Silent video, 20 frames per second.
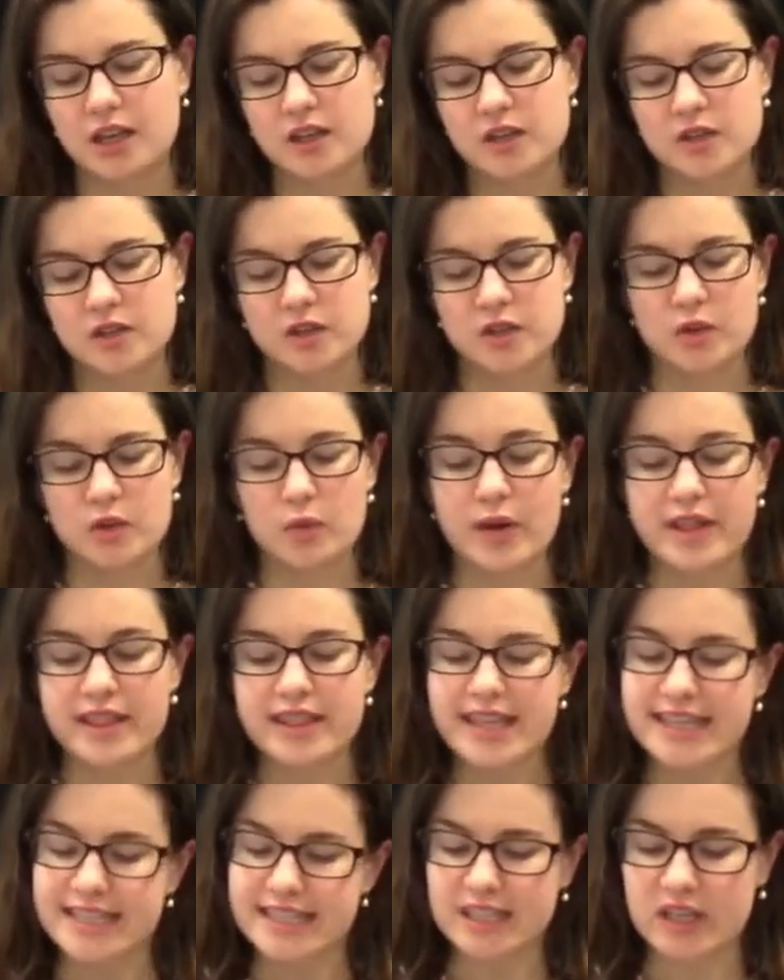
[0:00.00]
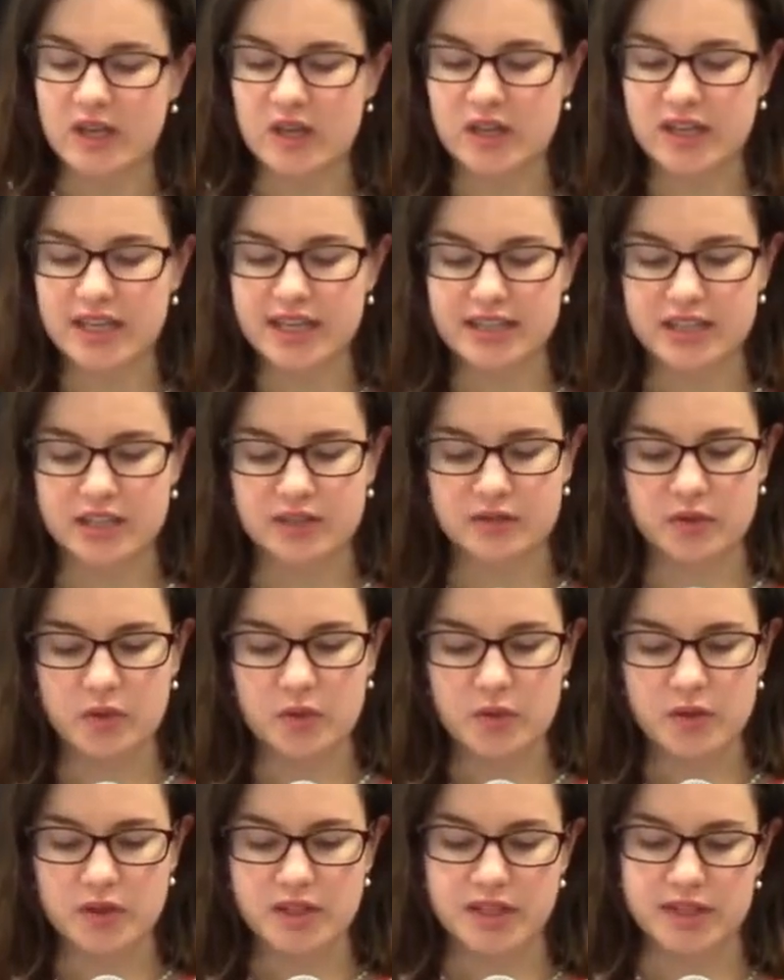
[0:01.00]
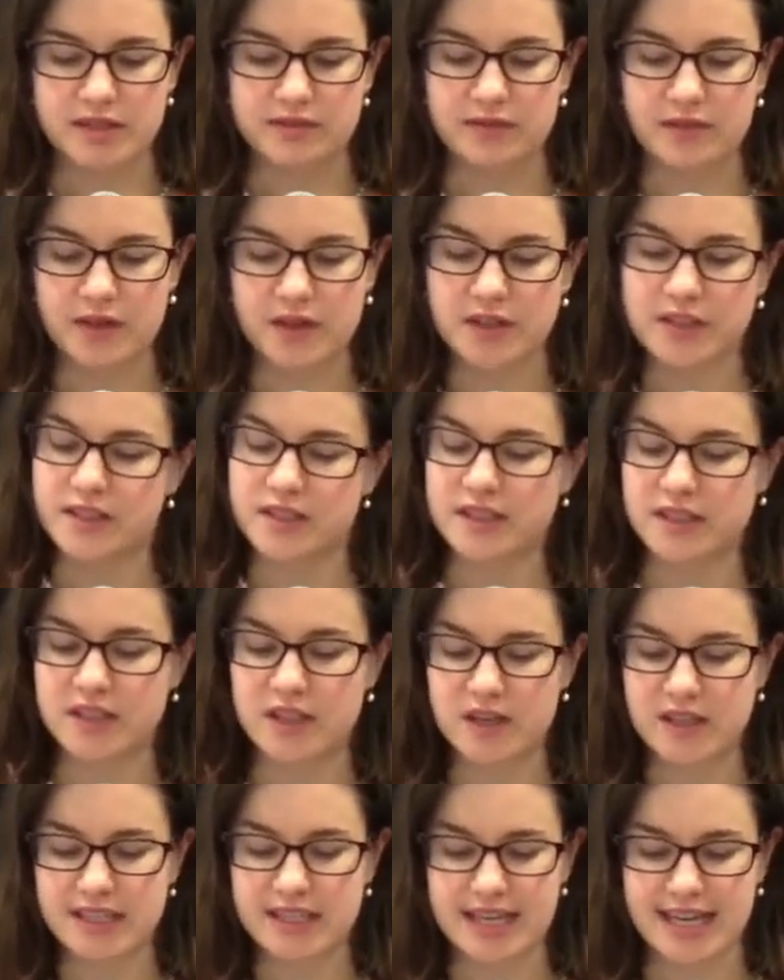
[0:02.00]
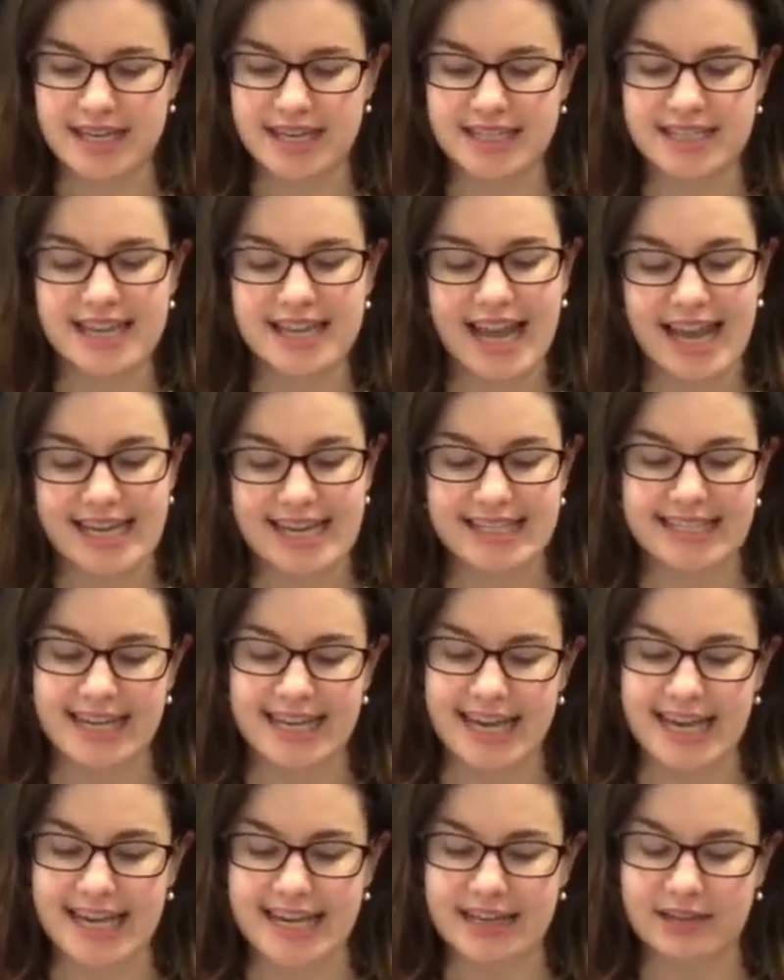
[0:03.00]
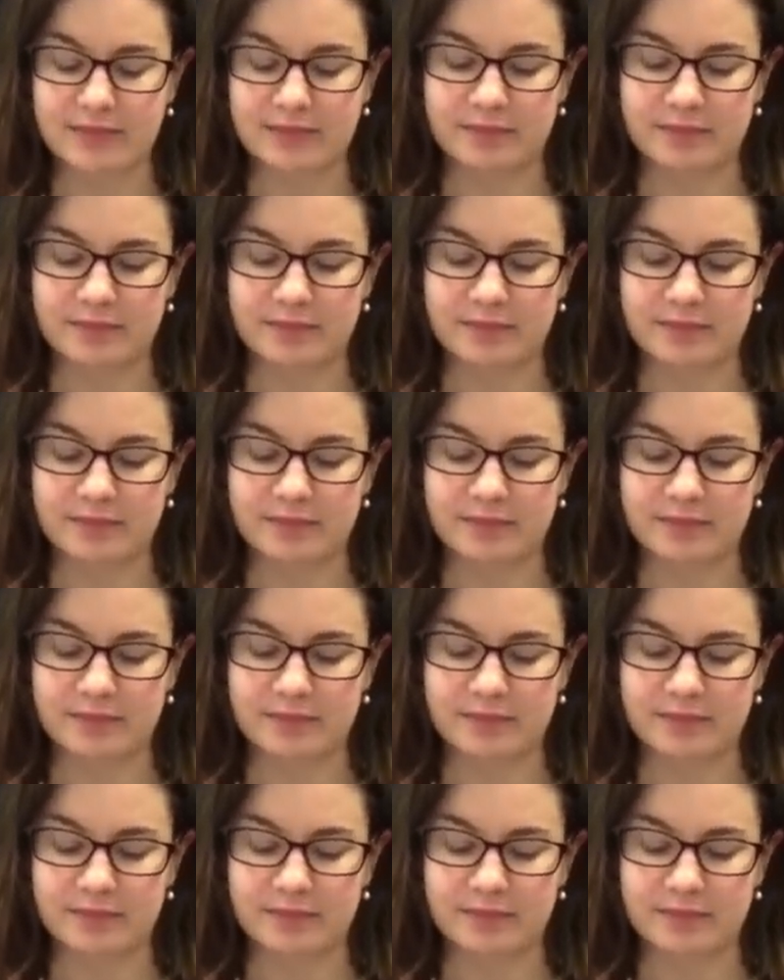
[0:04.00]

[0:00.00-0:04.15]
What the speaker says: So 1 Thessalonians 4, verses 13 to 18.